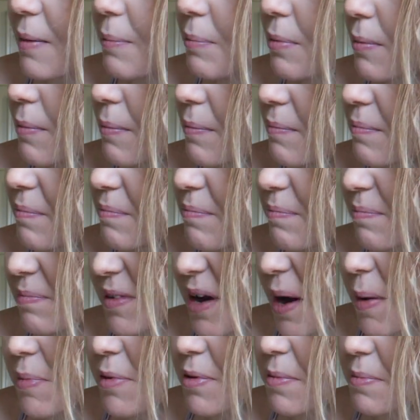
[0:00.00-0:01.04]
cup of
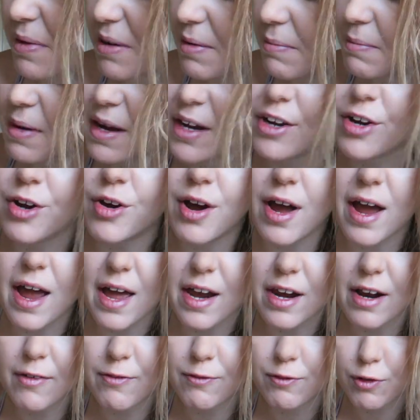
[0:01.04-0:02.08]
cup and a bit of mango
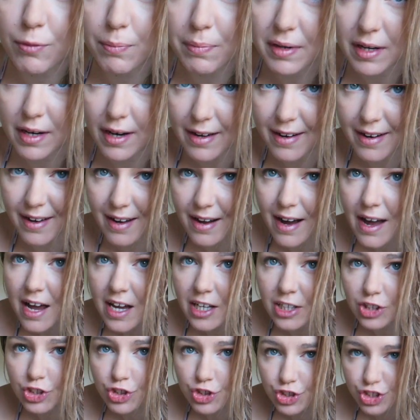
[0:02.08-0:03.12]
and a full banana
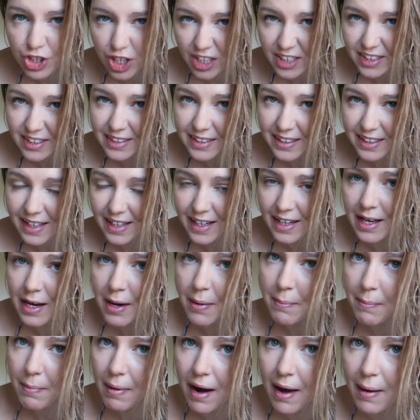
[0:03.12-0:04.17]
just in
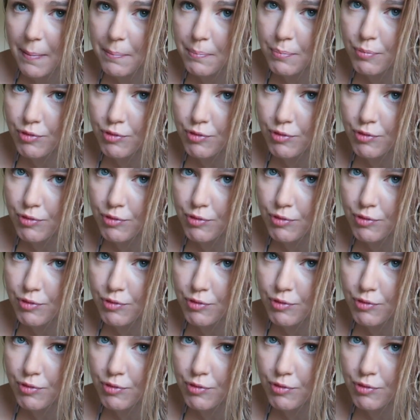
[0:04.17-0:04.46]
my